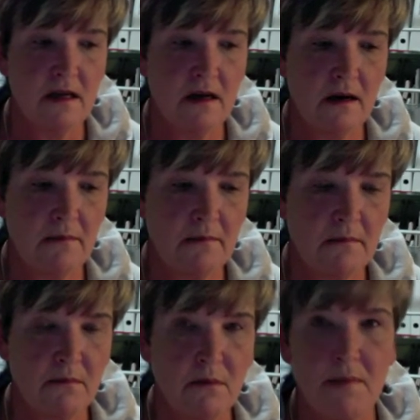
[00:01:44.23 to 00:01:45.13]
Well,
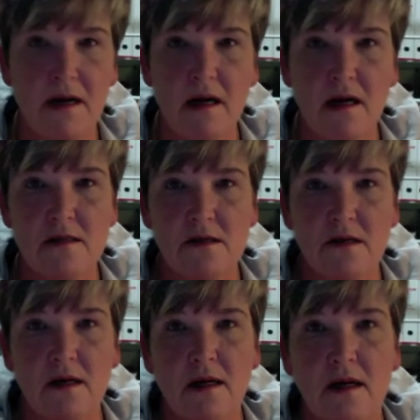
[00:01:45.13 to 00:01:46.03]
Monday
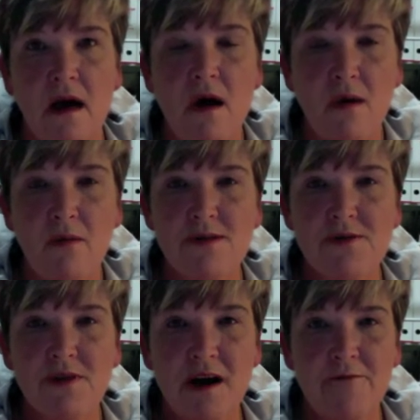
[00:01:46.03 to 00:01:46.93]
certainly was
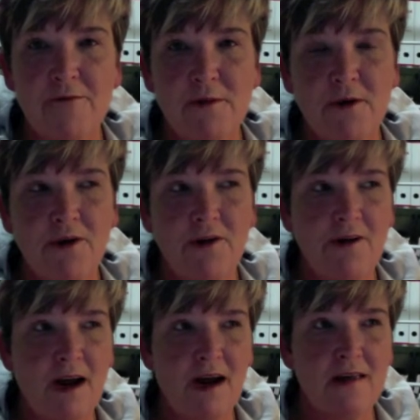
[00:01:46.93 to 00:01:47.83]
recovery mode,
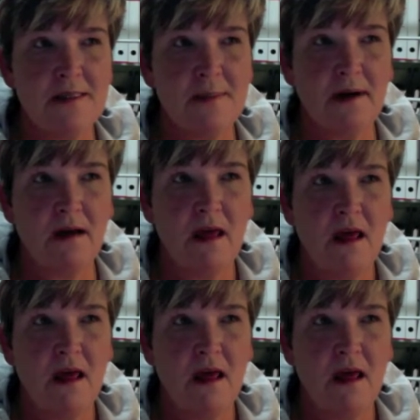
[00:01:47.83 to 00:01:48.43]
and I spent